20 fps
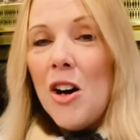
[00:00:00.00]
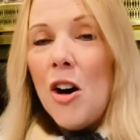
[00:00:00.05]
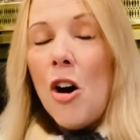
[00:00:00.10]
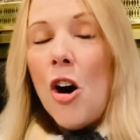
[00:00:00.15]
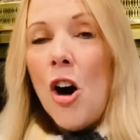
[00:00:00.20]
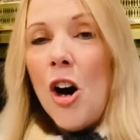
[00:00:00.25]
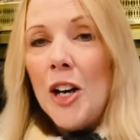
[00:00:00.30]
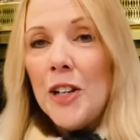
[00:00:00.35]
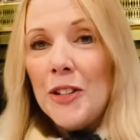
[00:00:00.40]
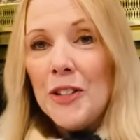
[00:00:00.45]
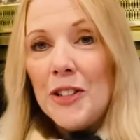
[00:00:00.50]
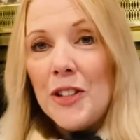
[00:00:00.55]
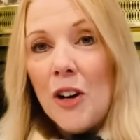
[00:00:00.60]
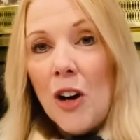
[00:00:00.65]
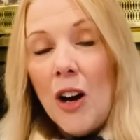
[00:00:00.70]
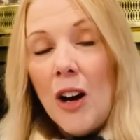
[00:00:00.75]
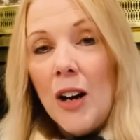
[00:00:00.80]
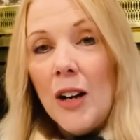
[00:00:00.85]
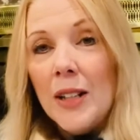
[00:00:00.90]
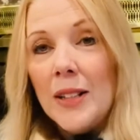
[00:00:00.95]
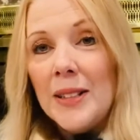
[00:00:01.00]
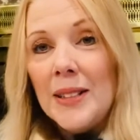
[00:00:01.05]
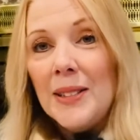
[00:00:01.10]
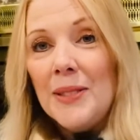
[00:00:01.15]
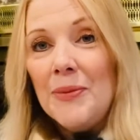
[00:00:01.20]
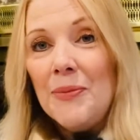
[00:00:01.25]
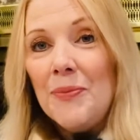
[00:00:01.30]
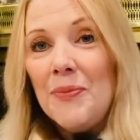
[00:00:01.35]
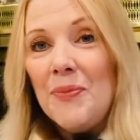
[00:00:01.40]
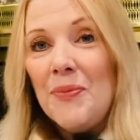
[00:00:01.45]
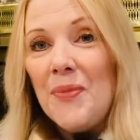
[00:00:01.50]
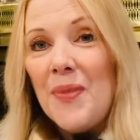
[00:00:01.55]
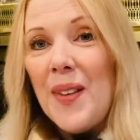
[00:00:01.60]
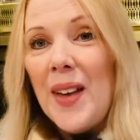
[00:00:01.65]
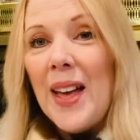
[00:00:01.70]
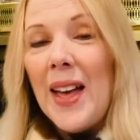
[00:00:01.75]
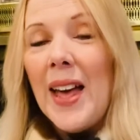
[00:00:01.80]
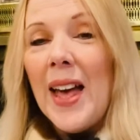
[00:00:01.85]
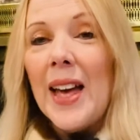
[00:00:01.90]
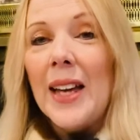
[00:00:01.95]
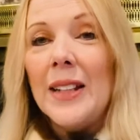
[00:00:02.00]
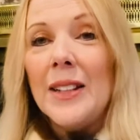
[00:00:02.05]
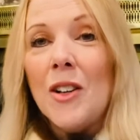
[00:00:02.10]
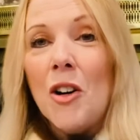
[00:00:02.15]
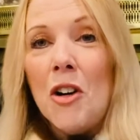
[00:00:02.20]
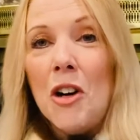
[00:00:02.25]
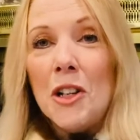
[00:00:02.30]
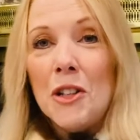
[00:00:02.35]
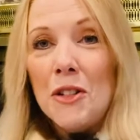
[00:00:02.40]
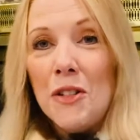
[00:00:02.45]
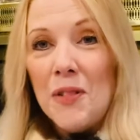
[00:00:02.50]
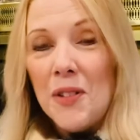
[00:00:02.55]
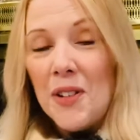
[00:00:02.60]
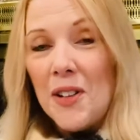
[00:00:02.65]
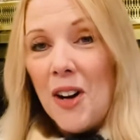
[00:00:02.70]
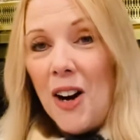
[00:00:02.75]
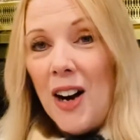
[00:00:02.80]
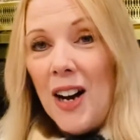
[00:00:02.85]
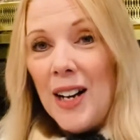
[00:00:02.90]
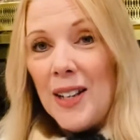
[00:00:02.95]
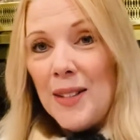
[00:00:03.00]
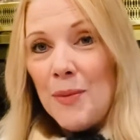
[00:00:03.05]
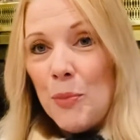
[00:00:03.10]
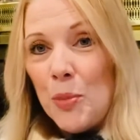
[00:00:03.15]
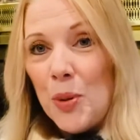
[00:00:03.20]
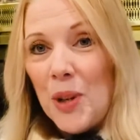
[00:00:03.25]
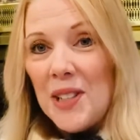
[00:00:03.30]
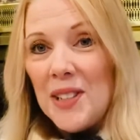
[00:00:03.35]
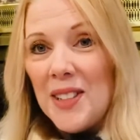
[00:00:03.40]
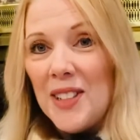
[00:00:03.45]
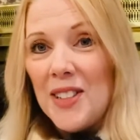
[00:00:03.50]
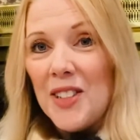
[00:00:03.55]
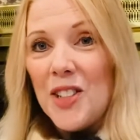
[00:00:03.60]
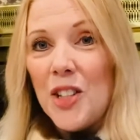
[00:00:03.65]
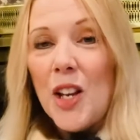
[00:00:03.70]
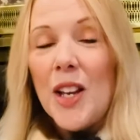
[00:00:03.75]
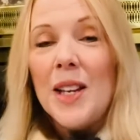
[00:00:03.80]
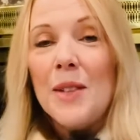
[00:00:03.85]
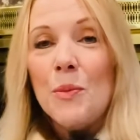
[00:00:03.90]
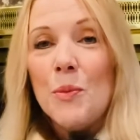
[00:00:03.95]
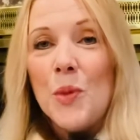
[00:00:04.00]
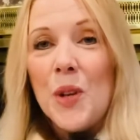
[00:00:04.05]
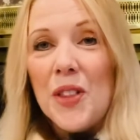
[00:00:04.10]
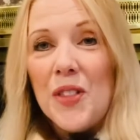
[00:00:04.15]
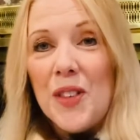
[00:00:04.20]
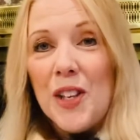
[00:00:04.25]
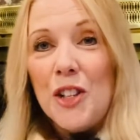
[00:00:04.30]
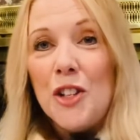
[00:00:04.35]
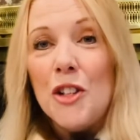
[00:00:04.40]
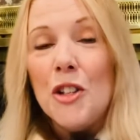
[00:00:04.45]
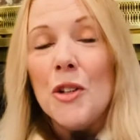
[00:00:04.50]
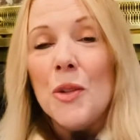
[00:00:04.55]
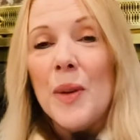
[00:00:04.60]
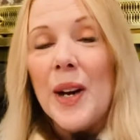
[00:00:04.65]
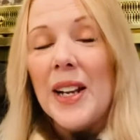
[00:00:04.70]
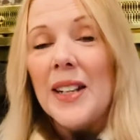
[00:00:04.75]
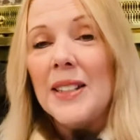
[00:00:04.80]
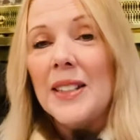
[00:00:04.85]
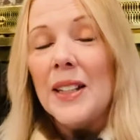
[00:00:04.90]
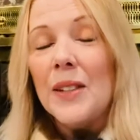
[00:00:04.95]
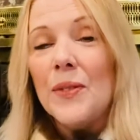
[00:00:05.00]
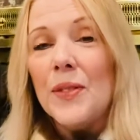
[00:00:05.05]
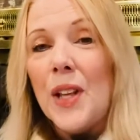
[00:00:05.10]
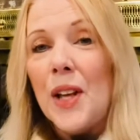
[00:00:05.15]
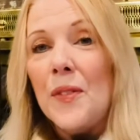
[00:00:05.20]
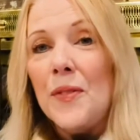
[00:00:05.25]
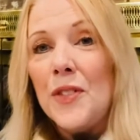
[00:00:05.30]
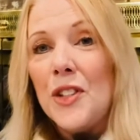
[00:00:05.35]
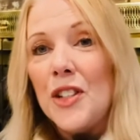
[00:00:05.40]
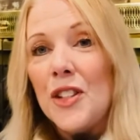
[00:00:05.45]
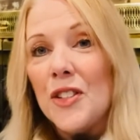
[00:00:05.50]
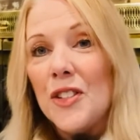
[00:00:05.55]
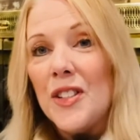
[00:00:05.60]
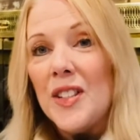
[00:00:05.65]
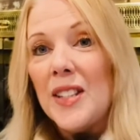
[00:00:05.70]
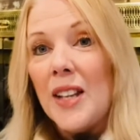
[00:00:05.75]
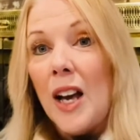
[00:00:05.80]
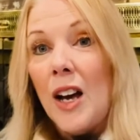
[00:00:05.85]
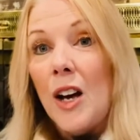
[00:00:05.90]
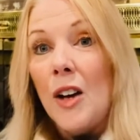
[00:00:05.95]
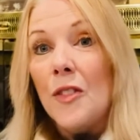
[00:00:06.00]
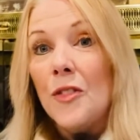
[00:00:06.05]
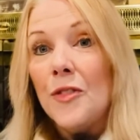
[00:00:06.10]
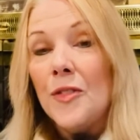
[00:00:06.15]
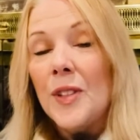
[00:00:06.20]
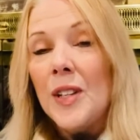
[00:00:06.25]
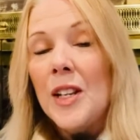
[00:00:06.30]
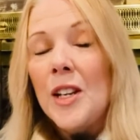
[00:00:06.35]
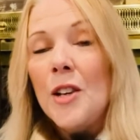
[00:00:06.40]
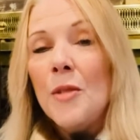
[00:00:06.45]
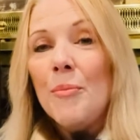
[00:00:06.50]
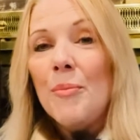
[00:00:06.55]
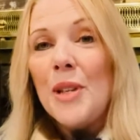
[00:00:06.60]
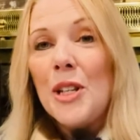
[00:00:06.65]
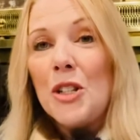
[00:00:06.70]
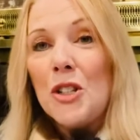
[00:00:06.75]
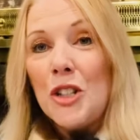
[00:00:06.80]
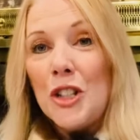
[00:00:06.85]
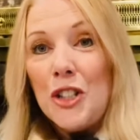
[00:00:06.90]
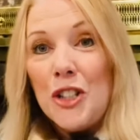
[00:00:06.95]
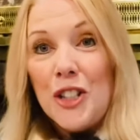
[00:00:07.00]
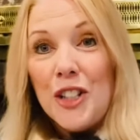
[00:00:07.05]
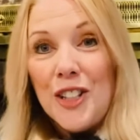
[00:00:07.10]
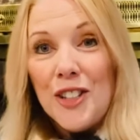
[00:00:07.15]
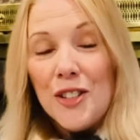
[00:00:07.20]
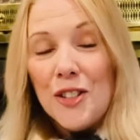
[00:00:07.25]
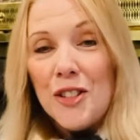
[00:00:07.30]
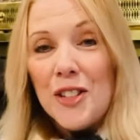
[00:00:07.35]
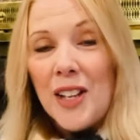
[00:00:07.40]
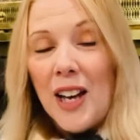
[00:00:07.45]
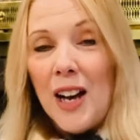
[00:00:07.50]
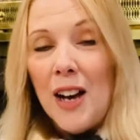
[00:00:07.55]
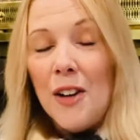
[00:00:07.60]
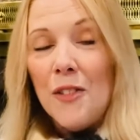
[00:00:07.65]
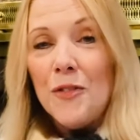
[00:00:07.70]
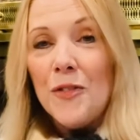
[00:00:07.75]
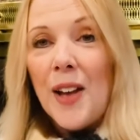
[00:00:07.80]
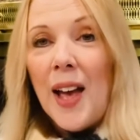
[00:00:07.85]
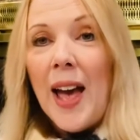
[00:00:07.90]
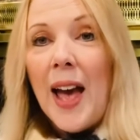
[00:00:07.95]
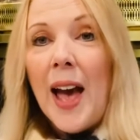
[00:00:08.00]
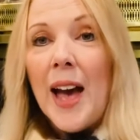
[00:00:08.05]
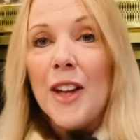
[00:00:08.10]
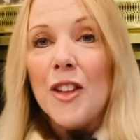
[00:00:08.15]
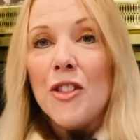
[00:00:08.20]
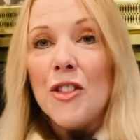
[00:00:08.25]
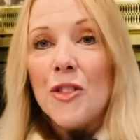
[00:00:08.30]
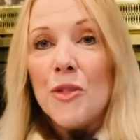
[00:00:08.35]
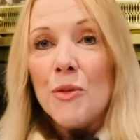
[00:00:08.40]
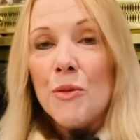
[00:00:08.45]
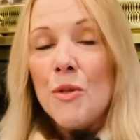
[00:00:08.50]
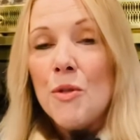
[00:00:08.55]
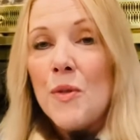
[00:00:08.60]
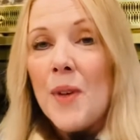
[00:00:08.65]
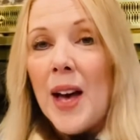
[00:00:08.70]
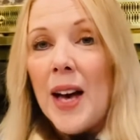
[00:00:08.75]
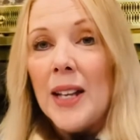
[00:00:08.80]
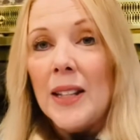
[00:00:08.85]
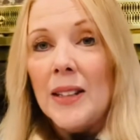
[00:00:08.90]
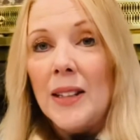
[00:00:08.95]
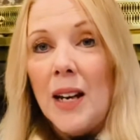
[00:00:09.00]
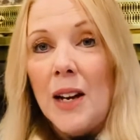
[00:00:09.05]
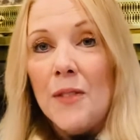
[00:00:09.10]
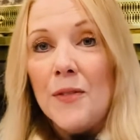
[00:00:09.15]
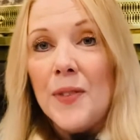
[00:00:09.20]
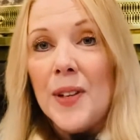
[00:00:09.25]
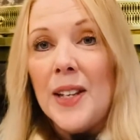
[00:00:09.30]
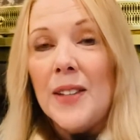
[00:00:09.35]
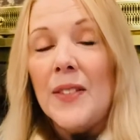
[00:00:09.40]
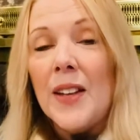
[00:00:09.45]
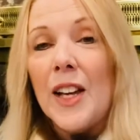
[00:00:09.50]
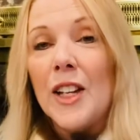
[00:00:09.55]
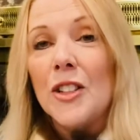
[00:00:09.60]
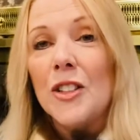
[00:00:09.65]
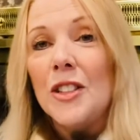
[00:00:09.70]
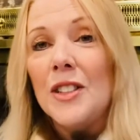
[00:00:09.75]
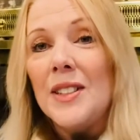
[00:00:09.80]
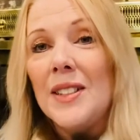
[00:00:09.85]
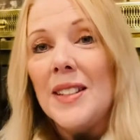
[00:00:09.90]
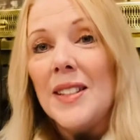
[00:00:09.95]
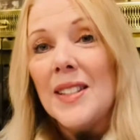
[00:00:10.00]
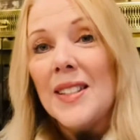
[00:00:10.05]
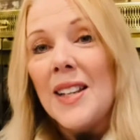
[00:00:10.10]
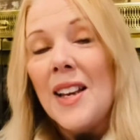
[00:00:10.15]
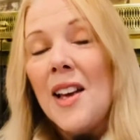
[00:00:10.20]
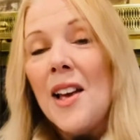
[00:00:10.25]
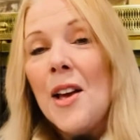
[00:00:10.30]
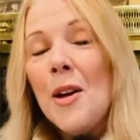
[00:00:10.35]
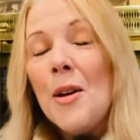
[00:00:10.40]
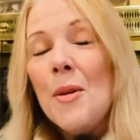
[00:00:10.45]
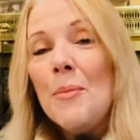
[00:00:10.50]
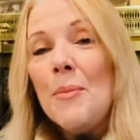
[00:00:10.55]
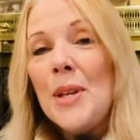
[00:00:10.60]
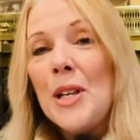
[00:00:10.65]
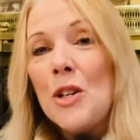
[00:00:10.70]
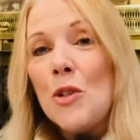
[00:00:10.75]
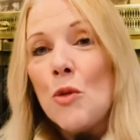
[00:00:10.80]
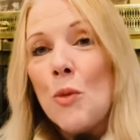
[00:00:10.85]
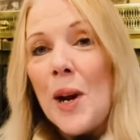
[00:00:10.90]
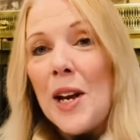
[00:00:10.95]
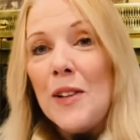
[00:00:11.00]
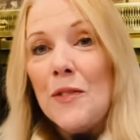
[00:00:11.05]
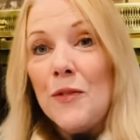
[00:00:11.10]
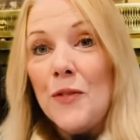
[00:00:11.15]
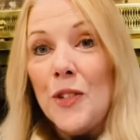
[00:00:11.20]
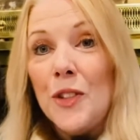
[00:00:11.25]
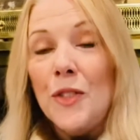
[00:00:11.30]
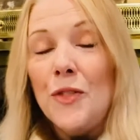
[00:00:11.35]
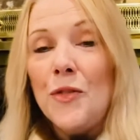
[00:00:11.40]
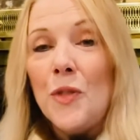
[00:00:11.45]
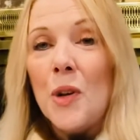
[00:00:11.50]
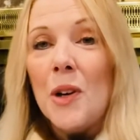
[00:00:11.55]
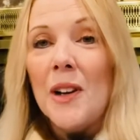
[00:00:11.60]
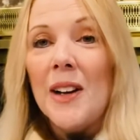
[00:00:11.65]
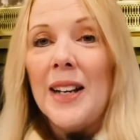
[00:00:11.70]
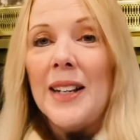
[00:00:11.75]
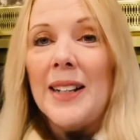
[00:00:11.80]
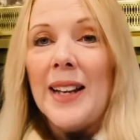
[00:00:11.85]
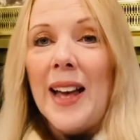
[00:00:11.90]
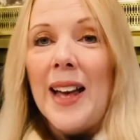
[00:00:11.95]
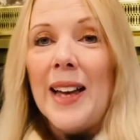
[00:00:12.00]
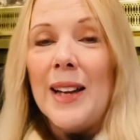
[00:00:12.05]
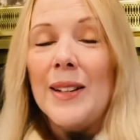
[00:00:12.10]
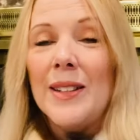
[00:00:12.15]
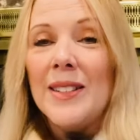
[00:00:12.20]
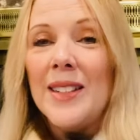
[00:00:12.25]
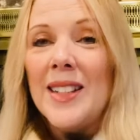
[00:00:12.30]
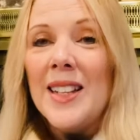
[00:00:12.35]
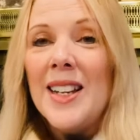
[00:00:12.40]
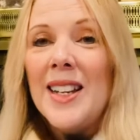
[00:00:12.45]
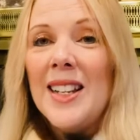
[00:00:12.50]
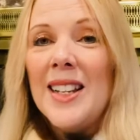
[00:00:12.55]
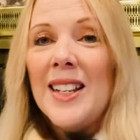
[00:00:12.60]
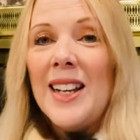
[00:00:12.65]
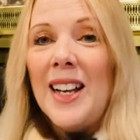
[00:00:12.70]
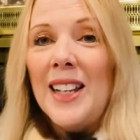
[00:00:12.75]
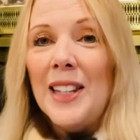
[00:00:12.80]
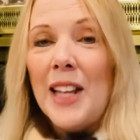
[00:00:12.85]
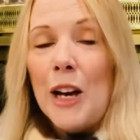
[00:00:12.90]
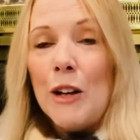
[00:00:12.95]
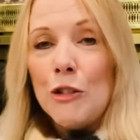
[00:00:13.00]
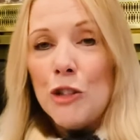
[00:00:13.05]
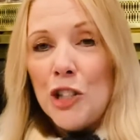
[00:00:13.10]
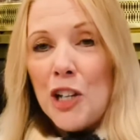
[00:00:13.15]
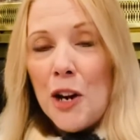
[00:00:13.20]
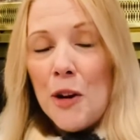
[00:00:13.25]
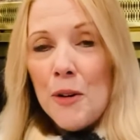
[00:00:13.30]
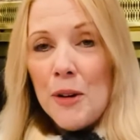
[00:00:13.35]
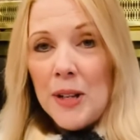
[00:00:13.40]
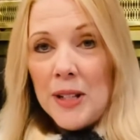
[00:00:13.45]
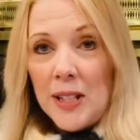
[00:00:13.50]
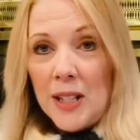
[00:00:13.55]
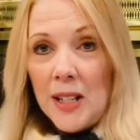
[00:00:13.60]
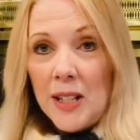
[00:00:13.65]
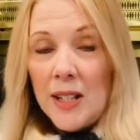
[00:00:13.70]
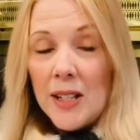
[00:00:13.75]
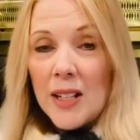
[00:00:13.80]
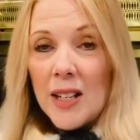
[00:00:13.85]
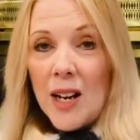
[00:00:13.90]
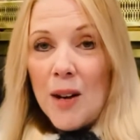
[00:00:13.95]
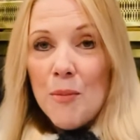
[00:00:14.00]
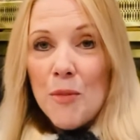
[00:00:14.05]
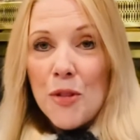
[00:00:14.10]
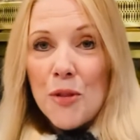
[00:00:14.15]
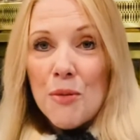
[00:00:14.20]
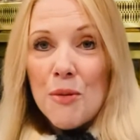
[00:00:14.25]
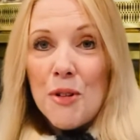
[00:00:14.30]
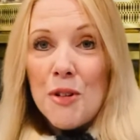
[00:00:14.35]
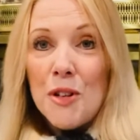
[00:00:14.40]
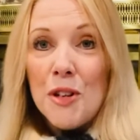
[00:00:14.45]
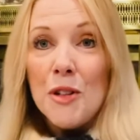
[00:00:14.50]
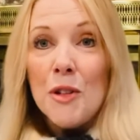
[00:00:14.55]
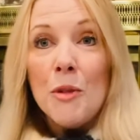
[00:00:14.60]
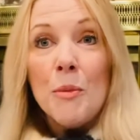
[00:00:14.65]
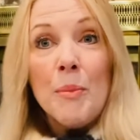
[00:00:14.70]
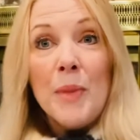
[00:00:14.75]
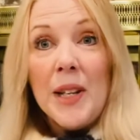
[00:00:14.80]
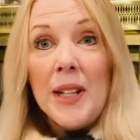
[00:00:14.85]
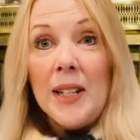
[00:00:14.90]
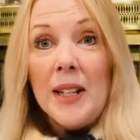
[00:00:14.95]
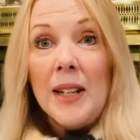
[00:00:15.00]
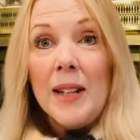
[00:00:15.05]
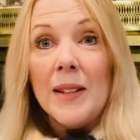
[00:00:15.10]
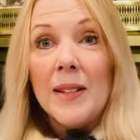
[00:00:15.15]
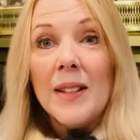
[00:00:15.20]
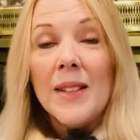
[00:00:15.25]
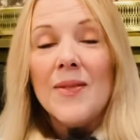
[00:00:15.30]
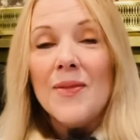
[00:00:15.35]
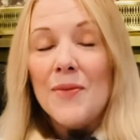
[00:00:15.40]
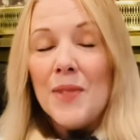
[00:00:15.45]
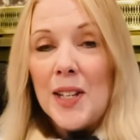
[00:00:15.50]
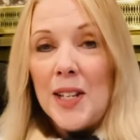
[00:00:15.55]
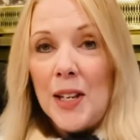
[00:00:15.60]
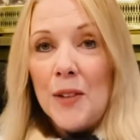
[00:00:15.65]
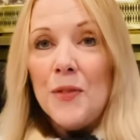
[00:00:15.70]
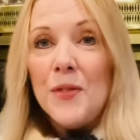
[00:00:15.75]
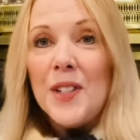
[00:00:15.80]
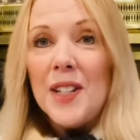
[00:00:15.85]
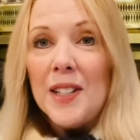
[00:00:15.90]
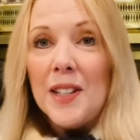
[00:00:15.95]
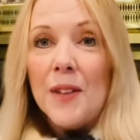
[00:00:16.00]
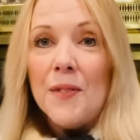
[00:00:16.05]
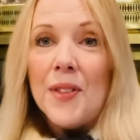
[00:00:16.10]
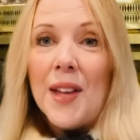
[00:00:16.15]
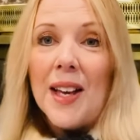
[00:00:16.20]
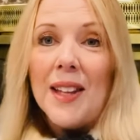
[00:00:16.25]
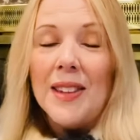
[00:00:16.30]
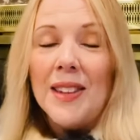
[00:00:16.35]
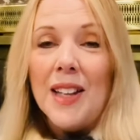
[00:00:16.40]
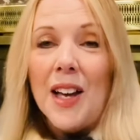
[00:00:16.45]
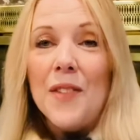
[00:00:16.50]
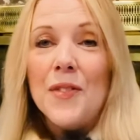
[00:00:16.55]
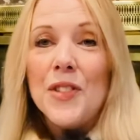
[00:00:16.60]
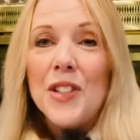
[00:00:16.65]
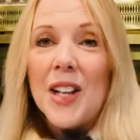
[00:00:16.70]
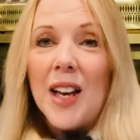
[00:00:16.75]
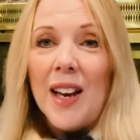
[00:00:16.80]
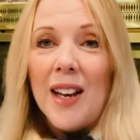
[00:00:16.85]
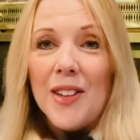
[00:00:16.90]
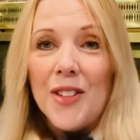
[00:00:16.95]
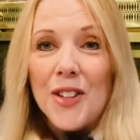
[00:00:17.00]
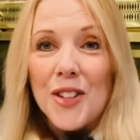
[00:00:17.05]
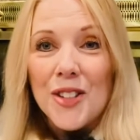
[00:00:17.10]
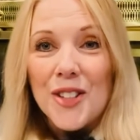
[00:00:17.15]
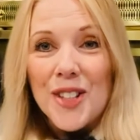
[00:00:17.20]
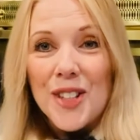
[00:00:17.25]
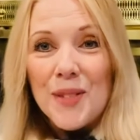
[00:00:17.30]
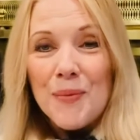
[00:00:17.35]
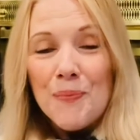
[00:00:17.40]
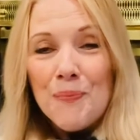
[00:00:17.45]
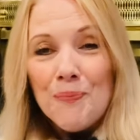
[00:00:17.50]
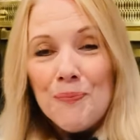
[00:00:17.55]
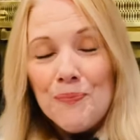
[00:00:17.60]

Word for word: Honor God and honor the God presence in within you, and give love to yourself. Be good to yourself. And through that love and that goodness, be grateful for it and allow charity to come through you, meaning gifting of that love to others.